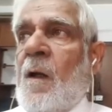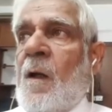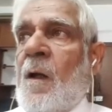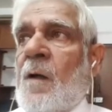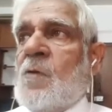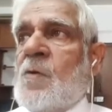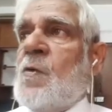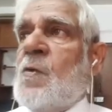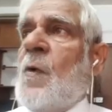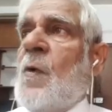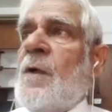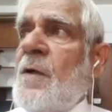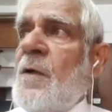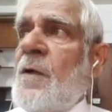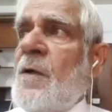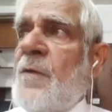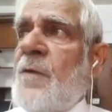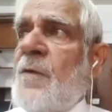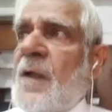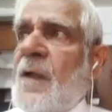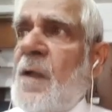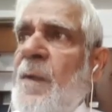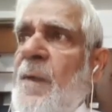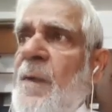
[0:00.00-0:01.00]
So, what I
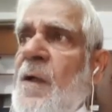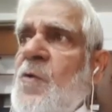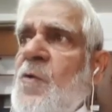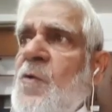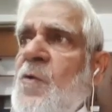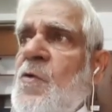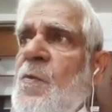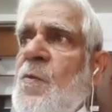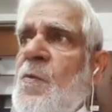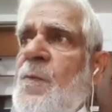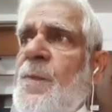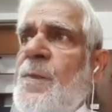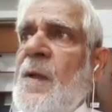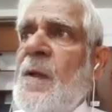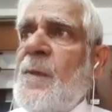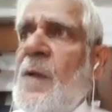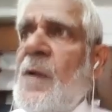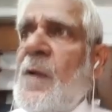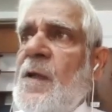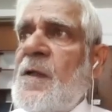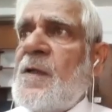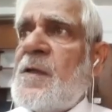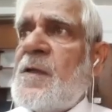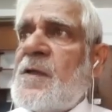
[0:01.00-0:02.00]
recommend to
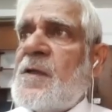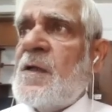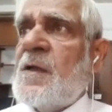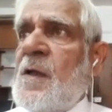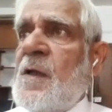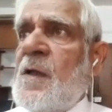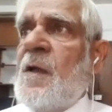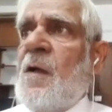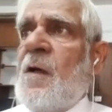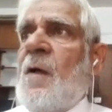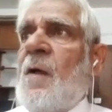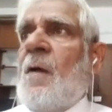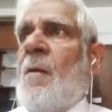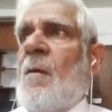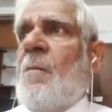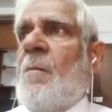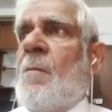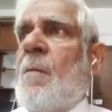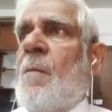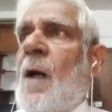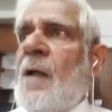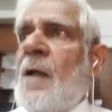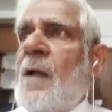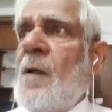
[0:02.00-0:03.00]
people is
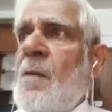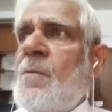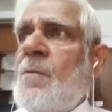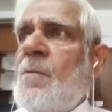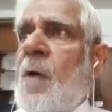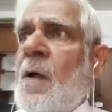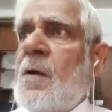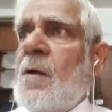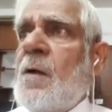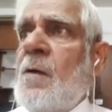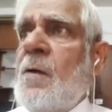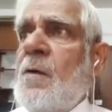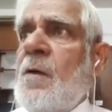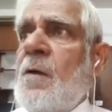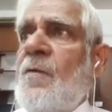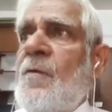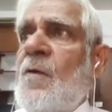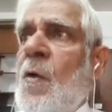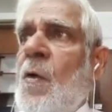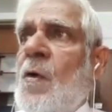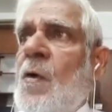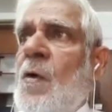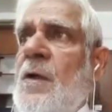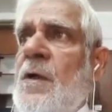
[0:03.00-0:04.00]
buy a bottle of
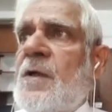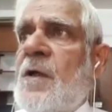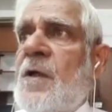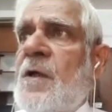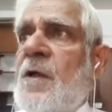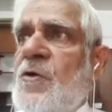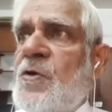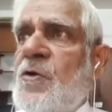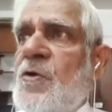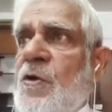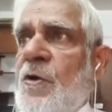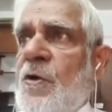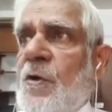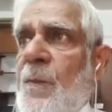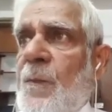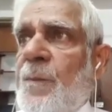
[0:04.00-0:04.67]
local tincture,